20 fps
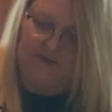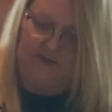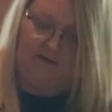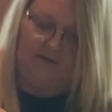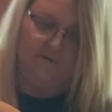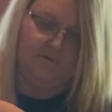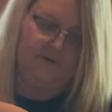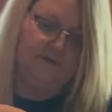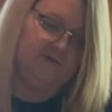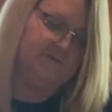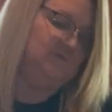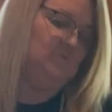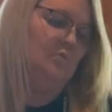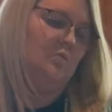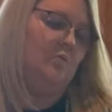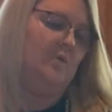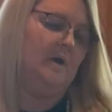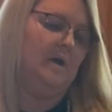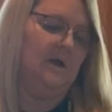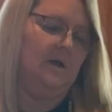out as
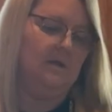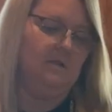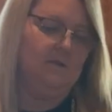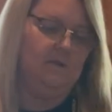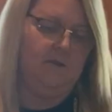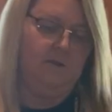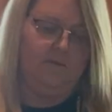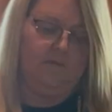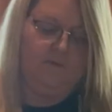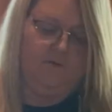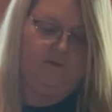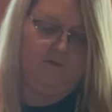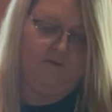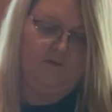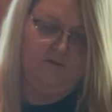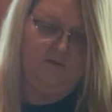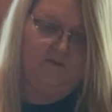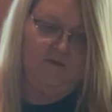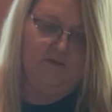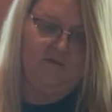well.
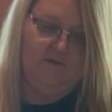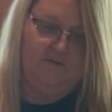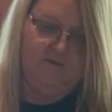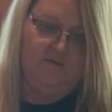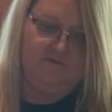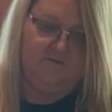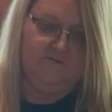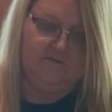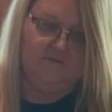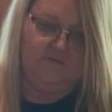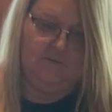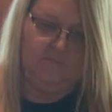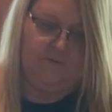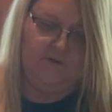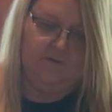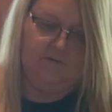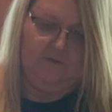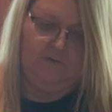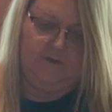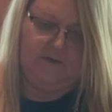So let me
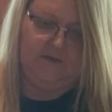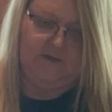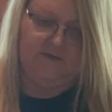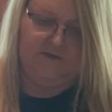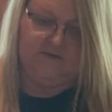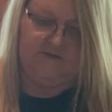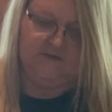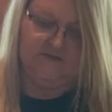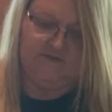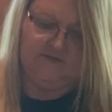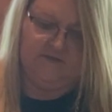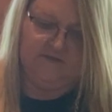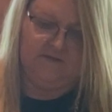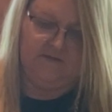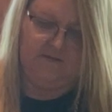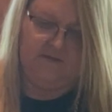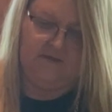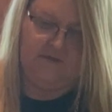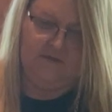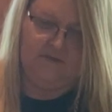go ahead and just get
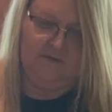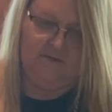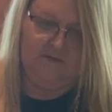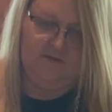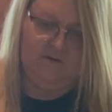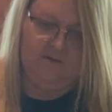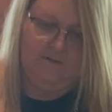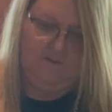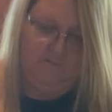that in